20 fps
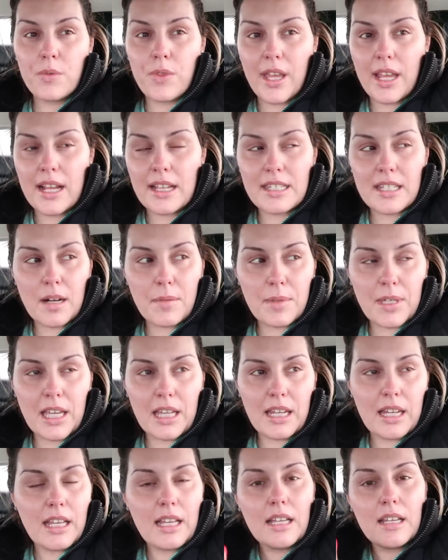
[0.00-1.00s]
They ended up
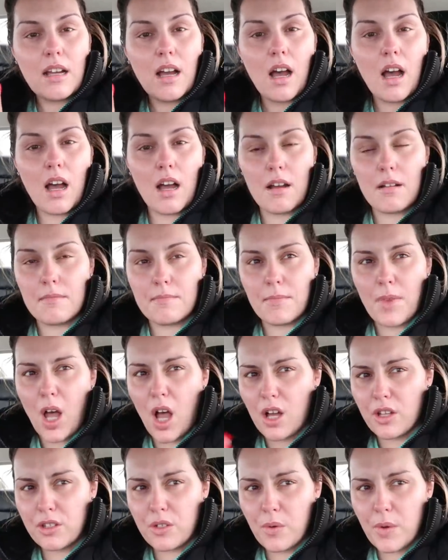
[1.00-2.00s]
getting um,
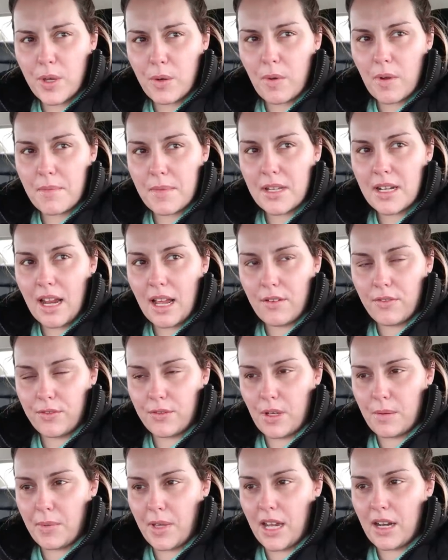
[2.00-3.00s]
all new equipment at
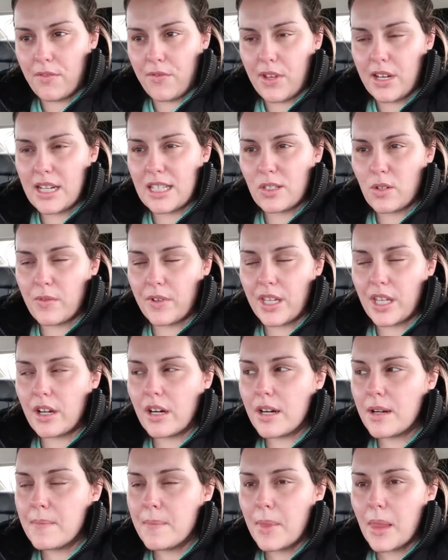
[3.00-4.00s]
Planet Fitness over
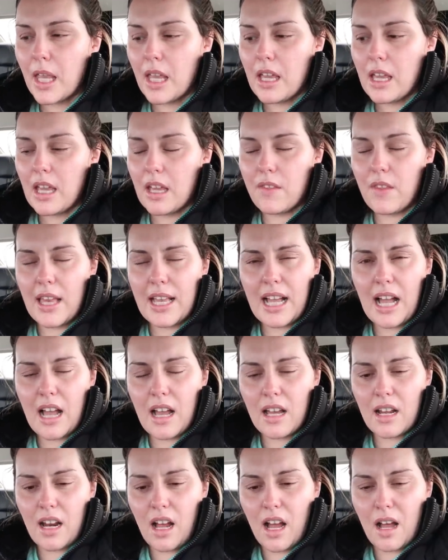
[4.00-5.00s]
here, and they
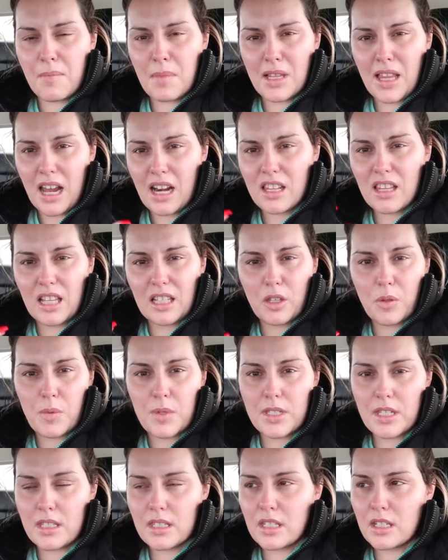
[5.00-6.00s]
got um, a lot of like the
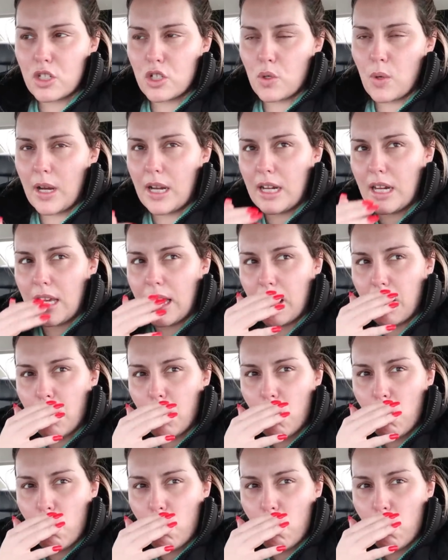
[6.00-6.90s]
resistance training